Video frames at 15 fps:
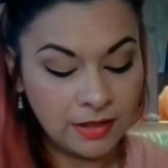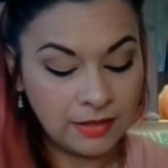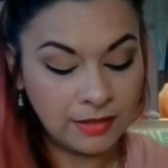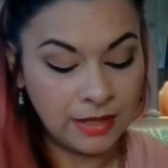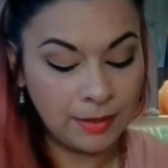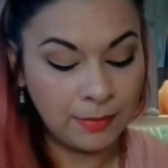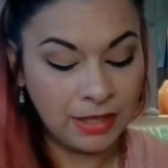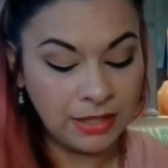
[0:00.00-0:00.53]

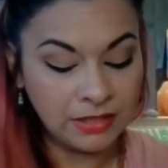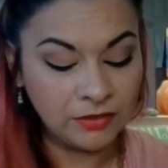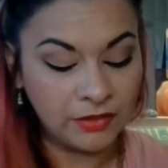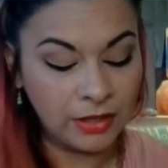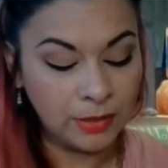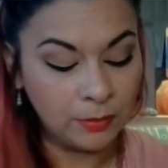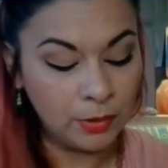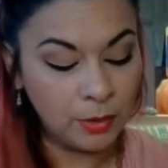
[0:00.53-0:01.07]
that my
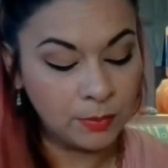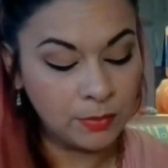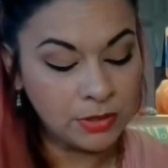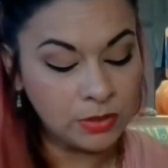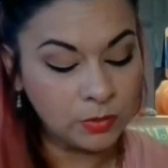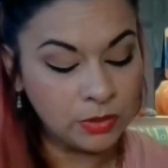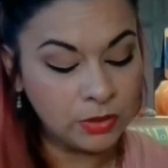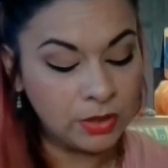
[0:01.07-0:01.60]
divine
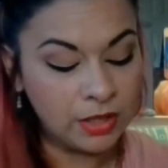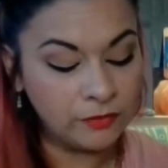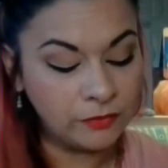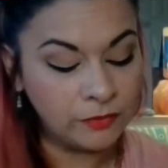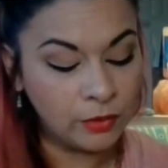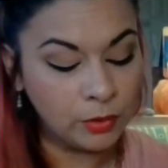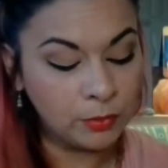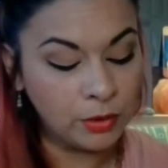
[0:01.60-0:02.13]
purpose will
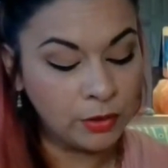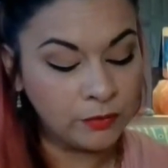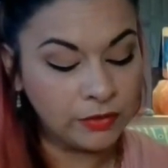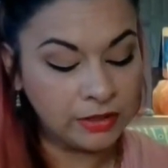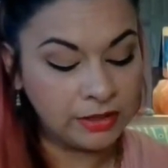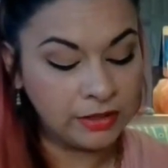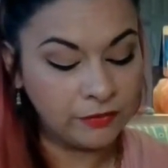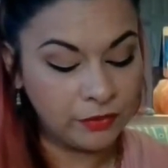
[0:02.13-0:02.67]
unfold
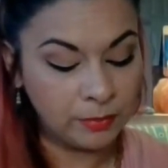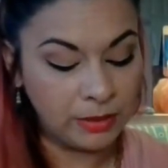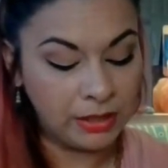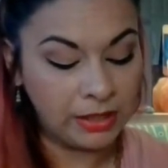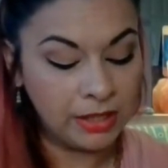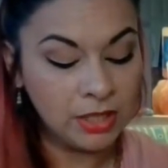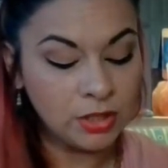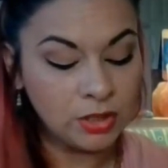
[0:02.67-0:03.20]
perfectly for me